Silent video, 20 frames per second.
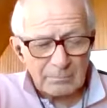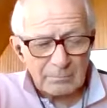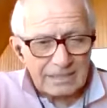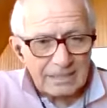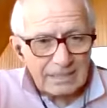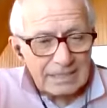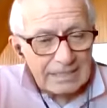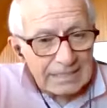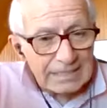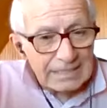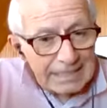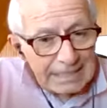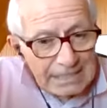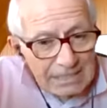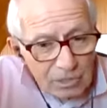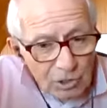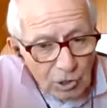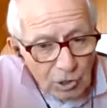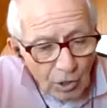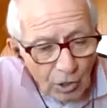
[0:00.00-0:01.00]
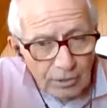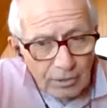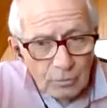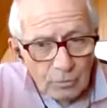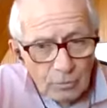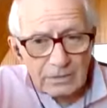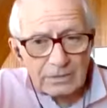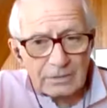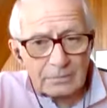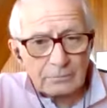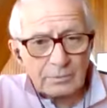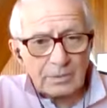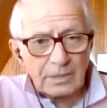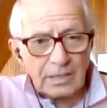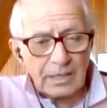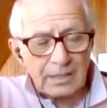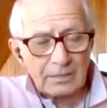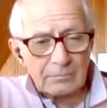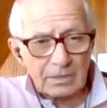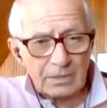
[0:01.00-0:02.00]
But he started with the
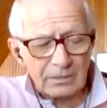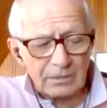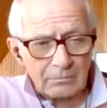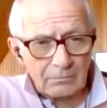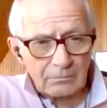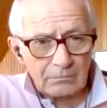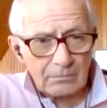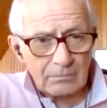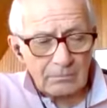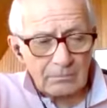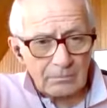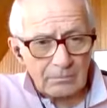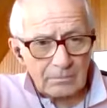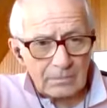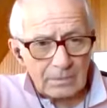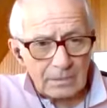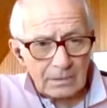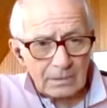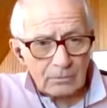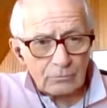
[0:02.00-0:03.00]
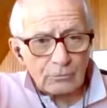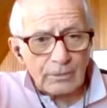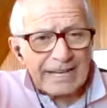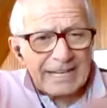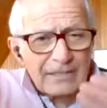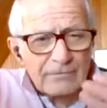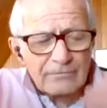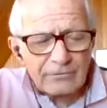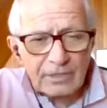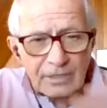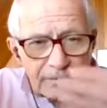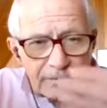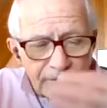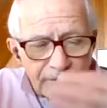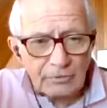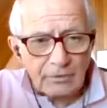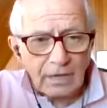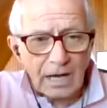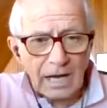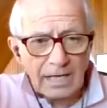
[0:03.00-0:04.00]
problem right in front of
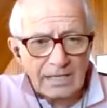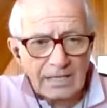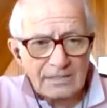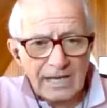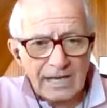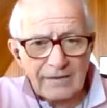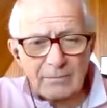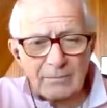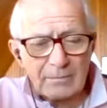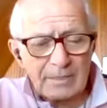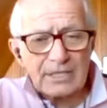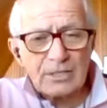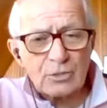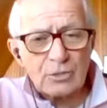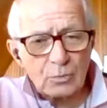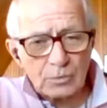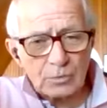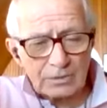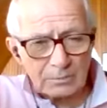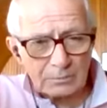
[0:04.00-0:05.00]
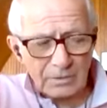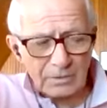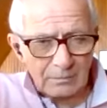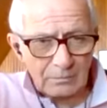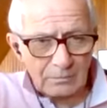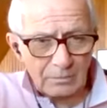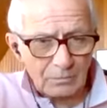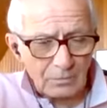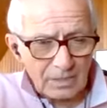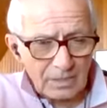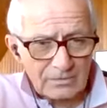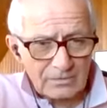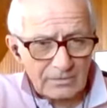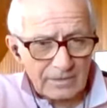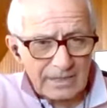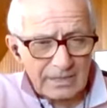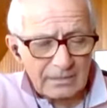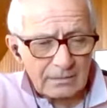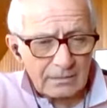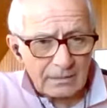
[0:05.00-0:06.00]
your eyes. Everybody knew what the problem was,
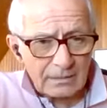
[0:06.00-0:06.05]
right?